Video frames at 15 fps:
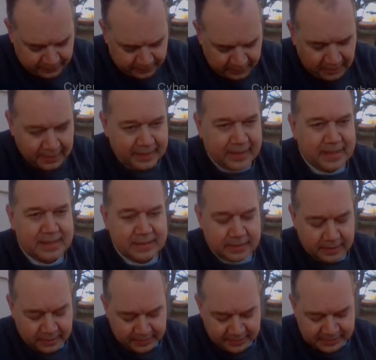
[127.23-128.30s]
high-end
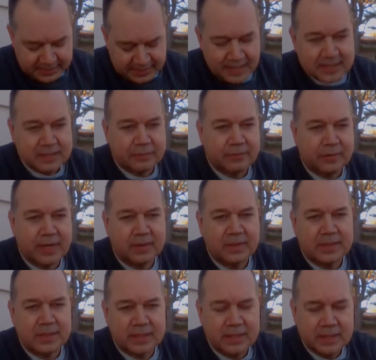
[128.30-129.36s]
uh, Essenze
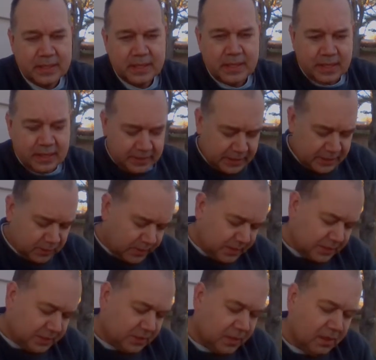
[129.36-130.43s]
fragrances. This
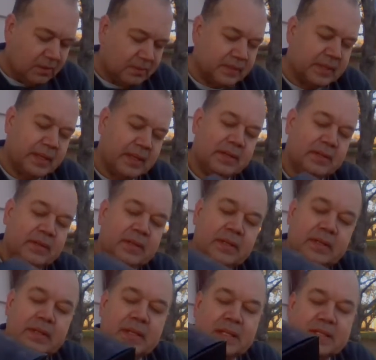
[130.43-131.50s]
one is called
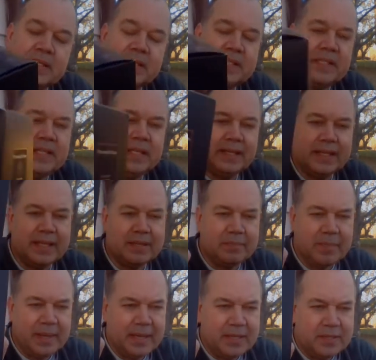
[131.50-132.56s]

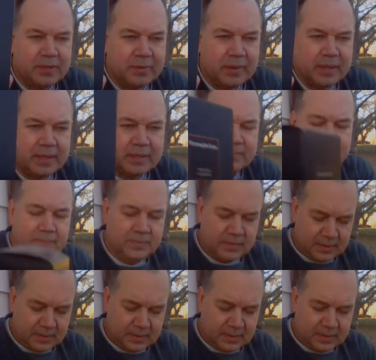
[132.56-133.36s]
Sicilian Mandarin.